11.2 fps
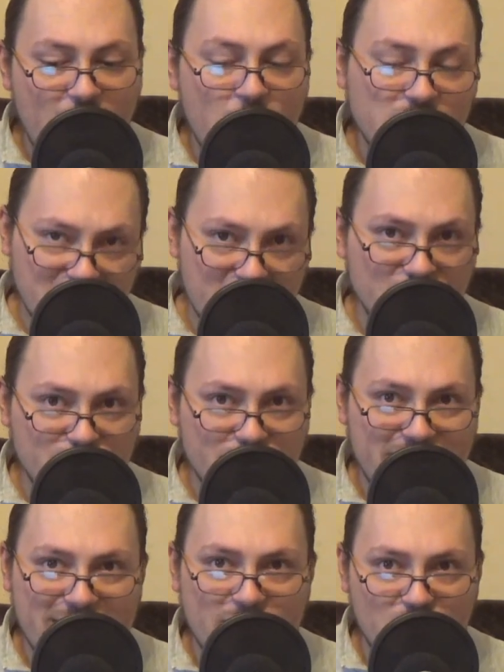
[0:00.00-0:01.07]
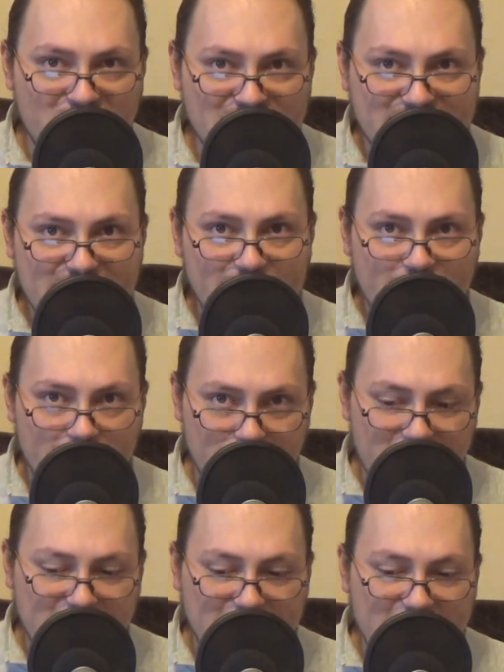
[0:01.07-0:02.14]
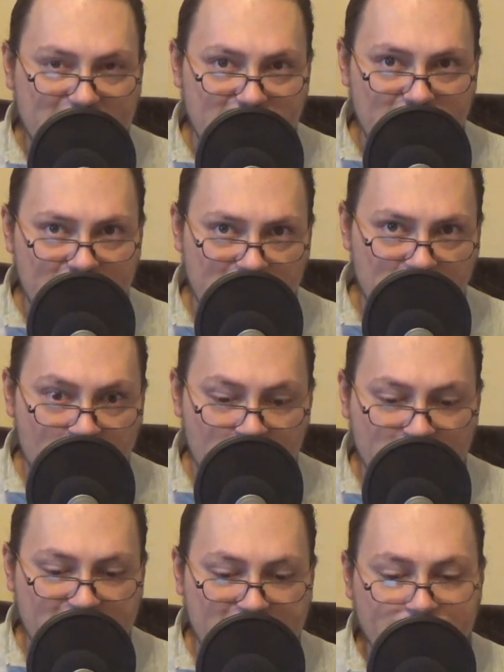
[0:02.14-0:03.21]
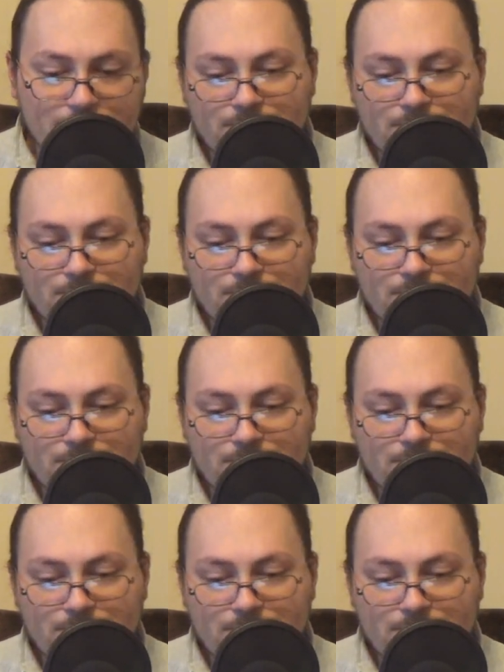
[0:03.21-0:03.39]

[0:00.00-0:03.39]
On the contrary, it was completely idiotic.